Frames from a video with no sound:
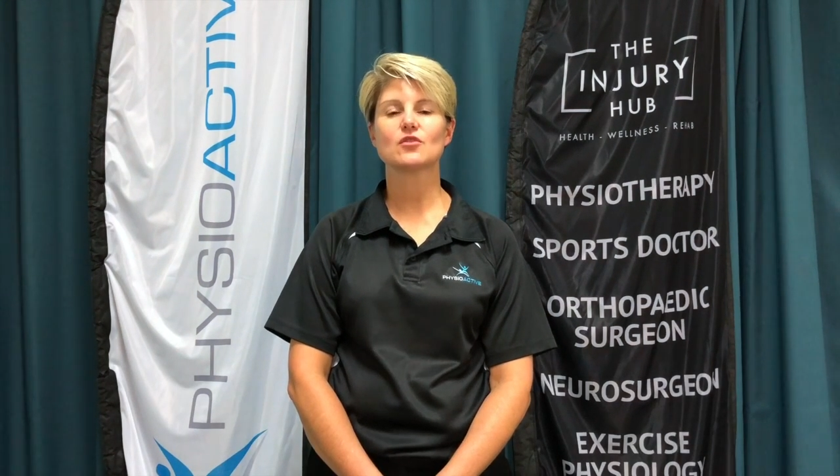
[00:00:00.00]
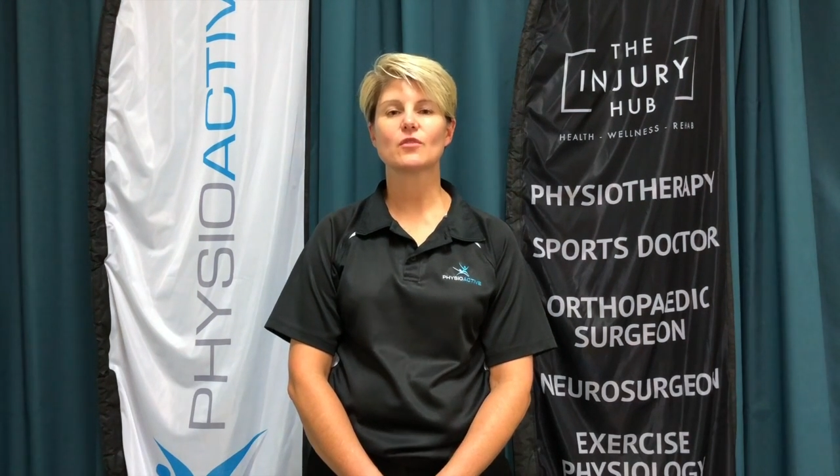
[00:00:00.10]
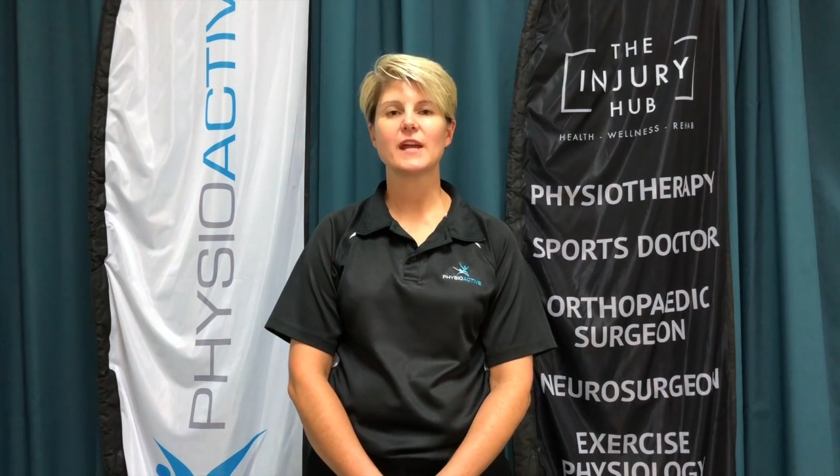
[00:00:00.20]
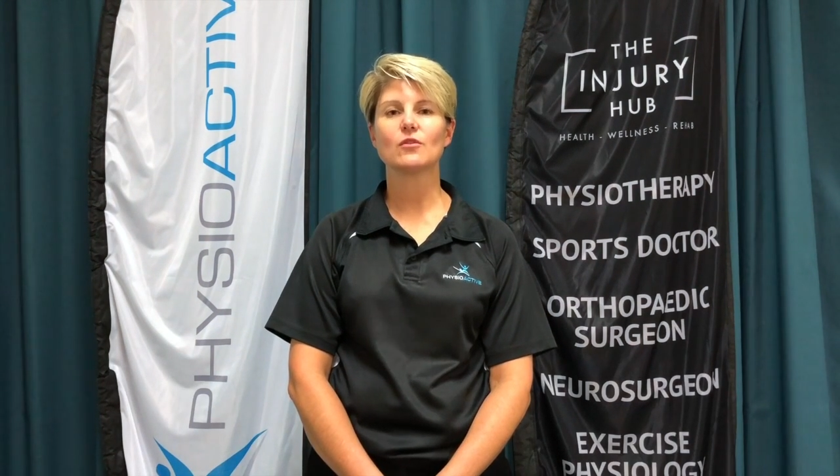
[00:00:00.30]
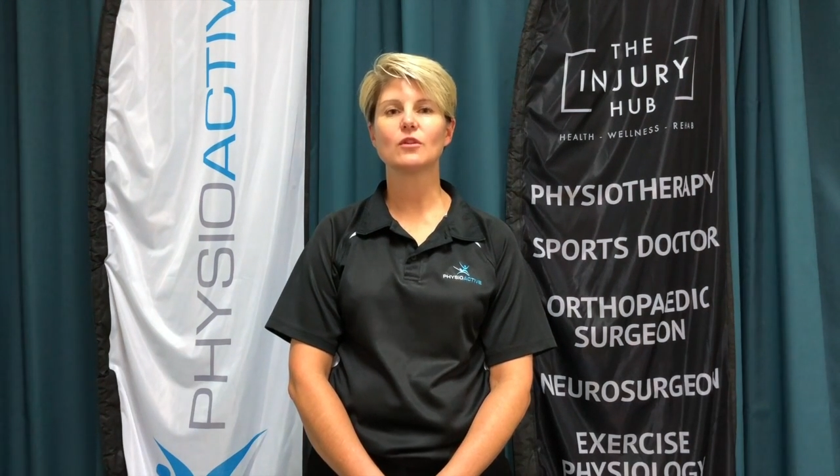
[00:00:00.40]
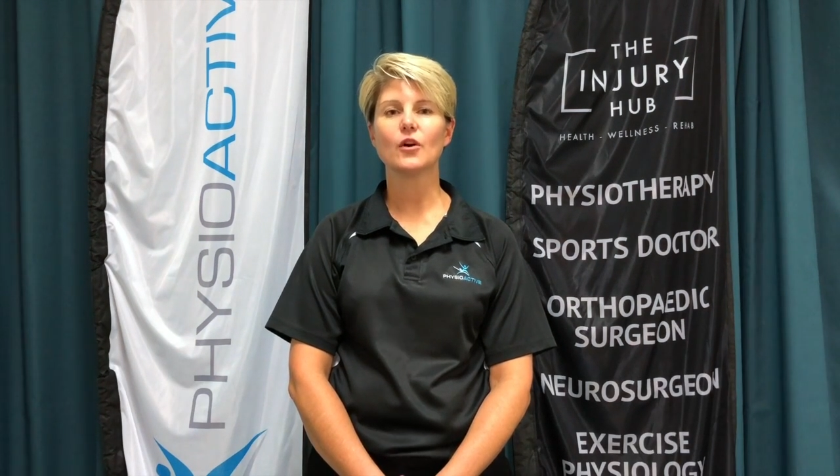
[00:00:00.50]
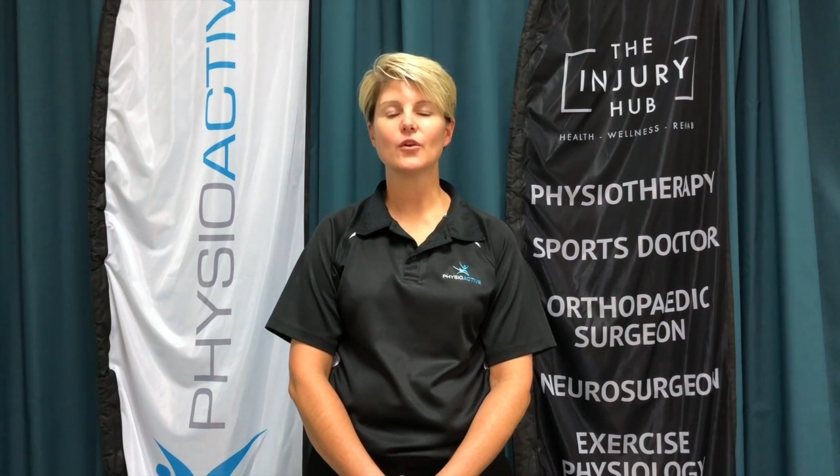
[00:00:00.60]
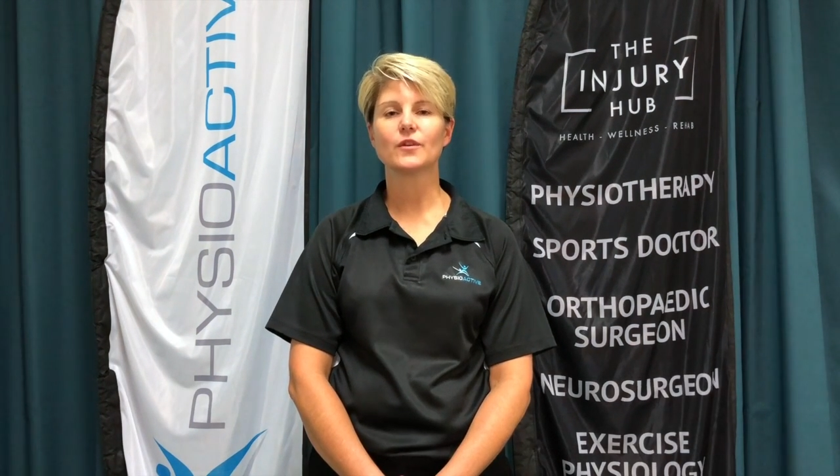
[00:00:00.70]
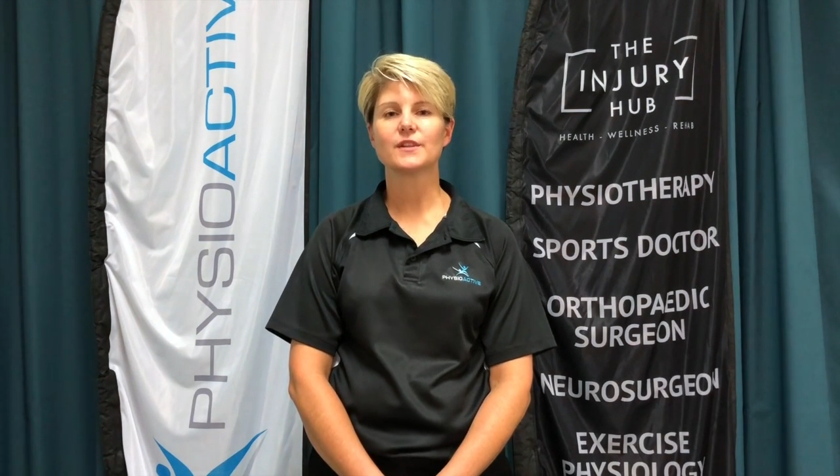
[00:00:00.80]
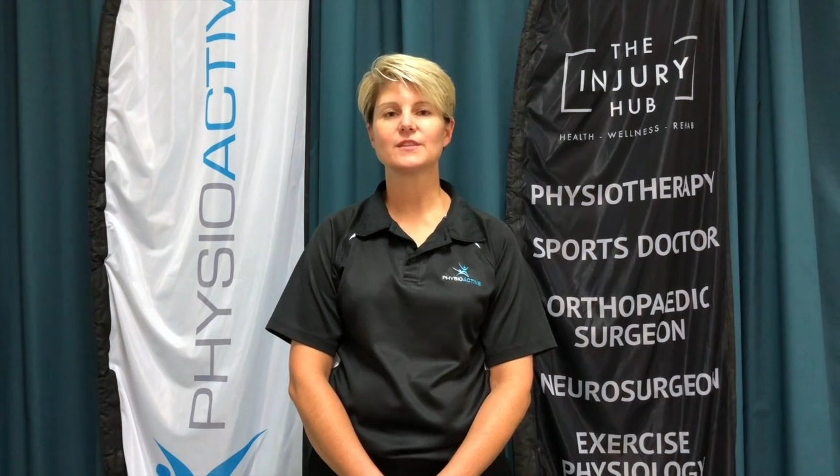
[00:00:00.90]
strain or
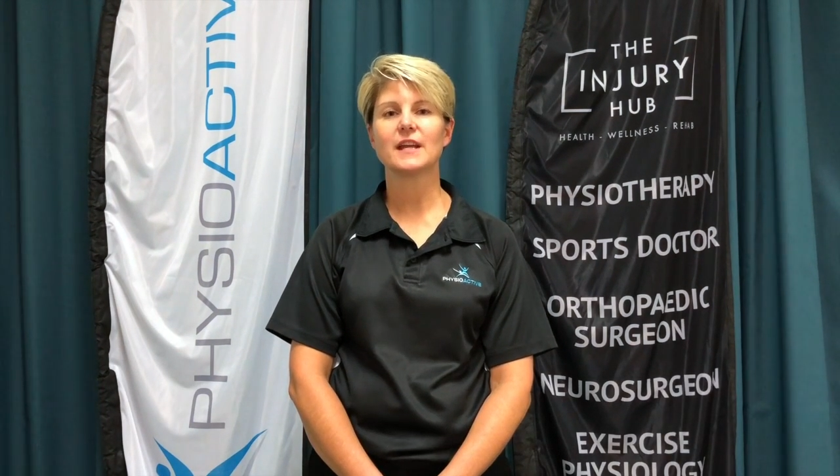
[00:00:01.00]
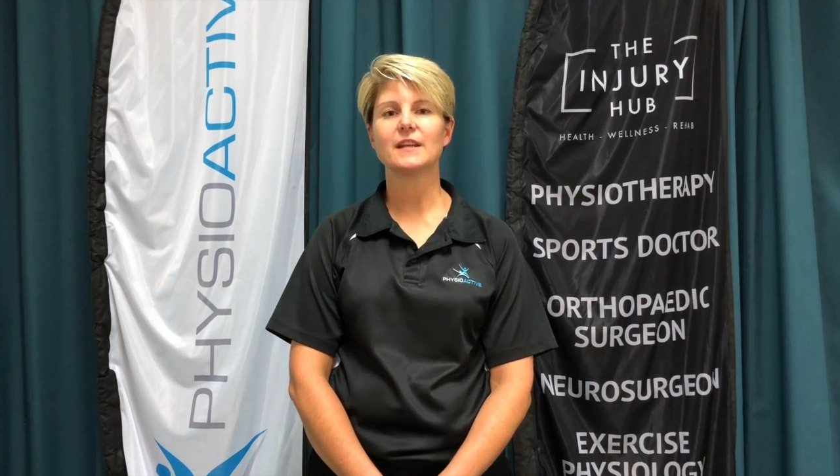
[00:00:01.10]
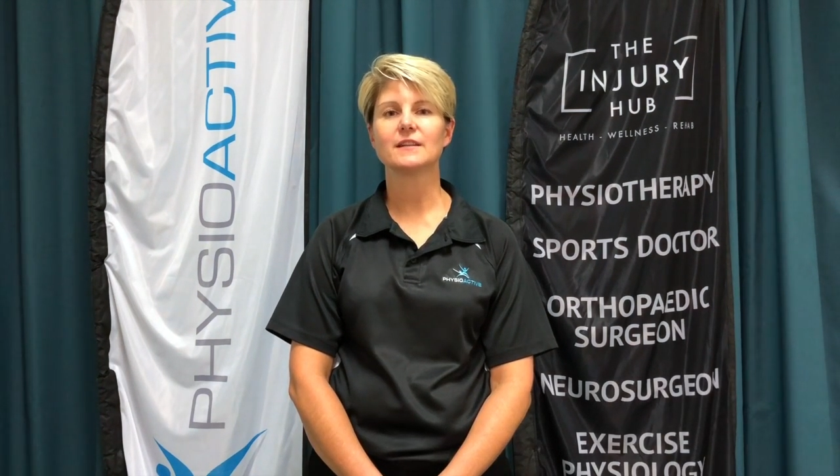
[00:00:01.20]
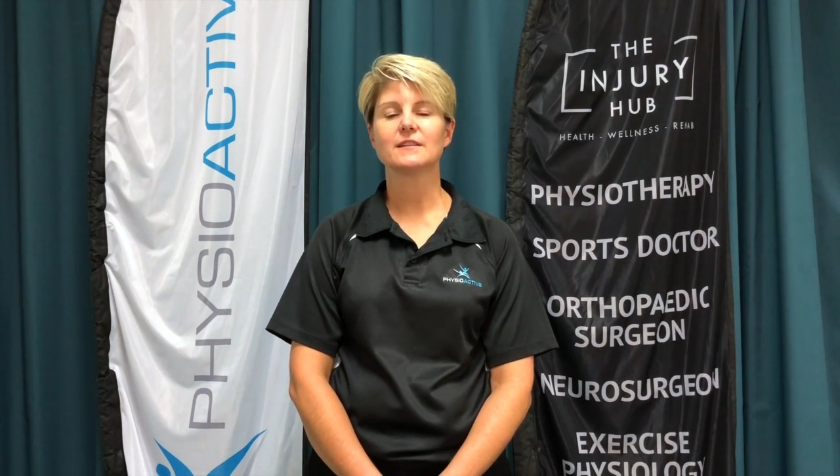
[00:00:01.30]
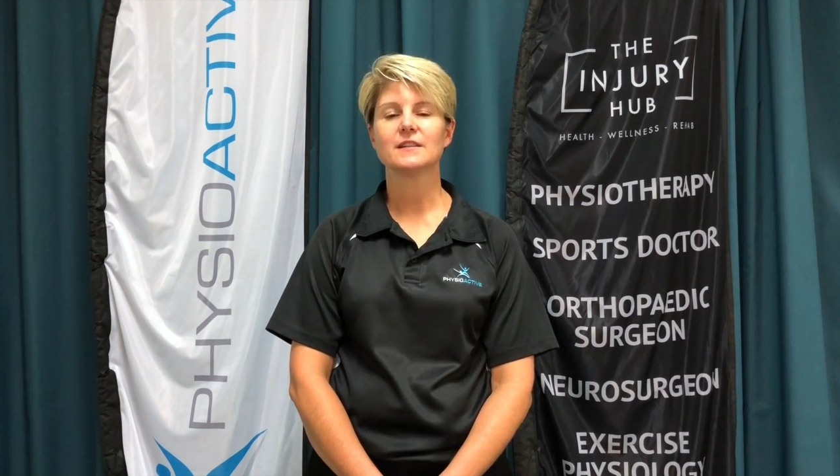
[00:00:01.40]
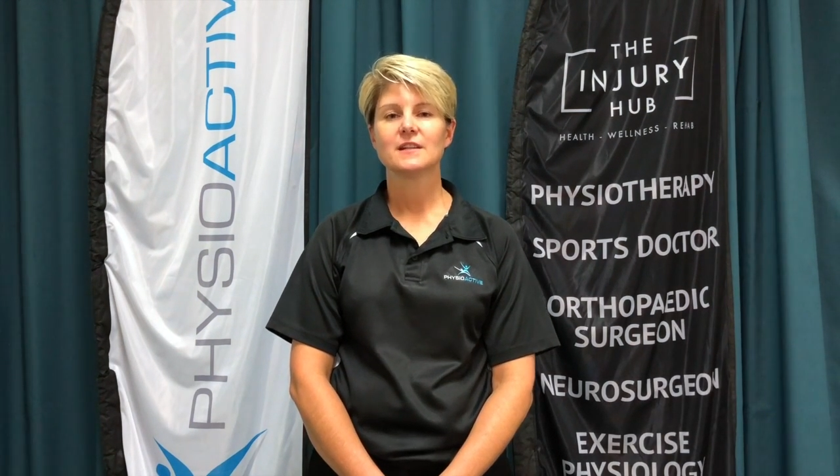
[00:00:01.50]
load on a tendon.